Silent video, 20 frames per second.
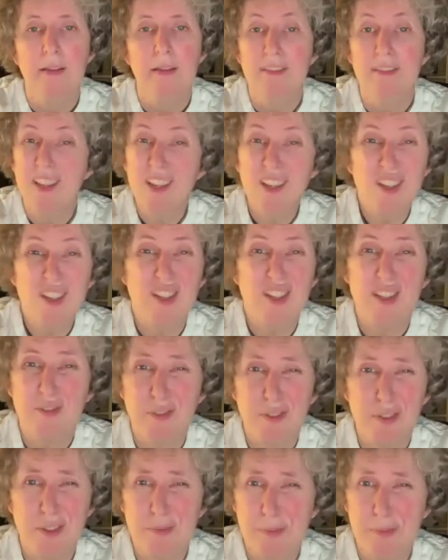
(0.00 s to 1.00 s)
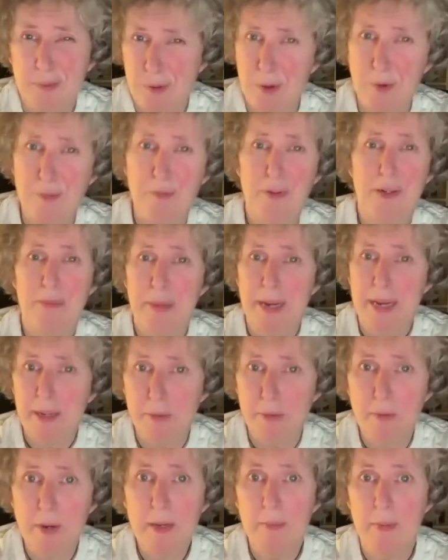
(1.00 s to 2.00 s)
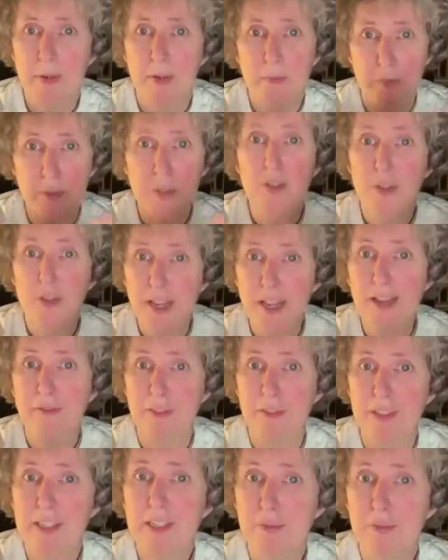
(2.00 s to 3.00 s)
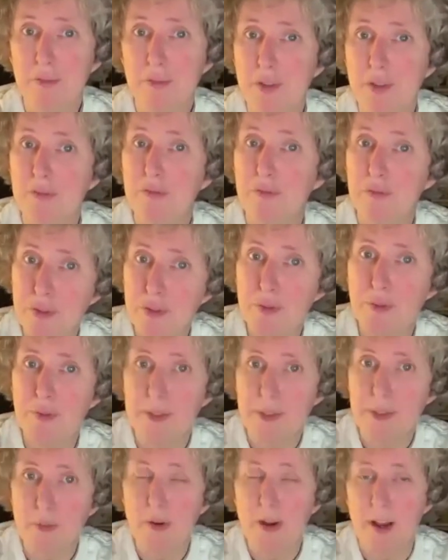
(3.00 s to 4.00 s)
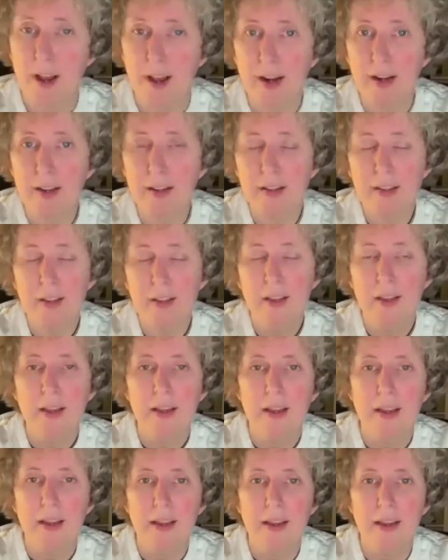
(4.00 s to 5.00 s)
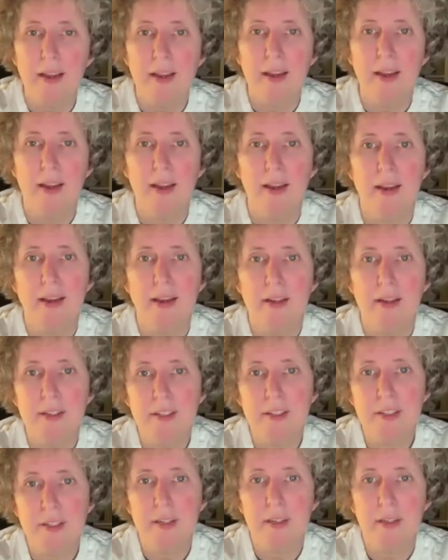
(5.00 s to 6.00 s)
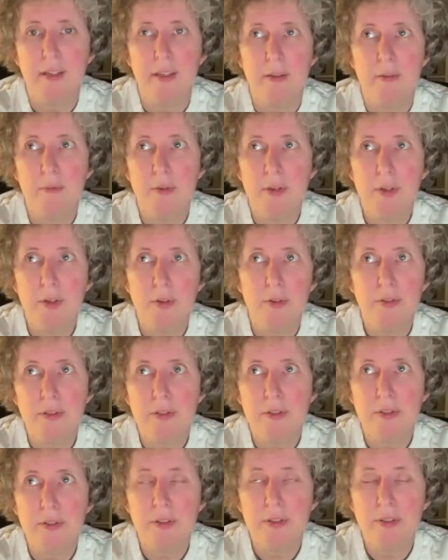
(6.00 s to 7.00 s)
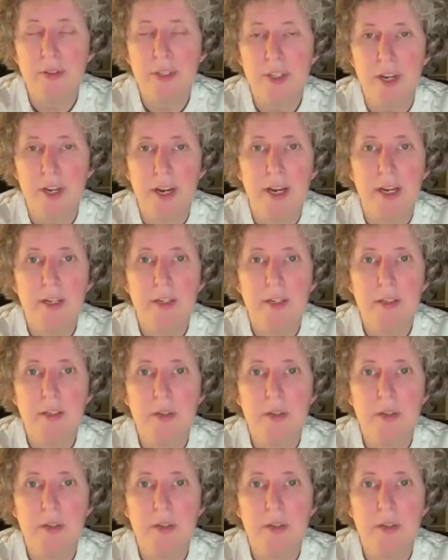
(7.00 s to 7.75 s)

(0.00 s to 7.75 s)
not just for COVID, by the way, but we should have this for the flu as well. And we also should change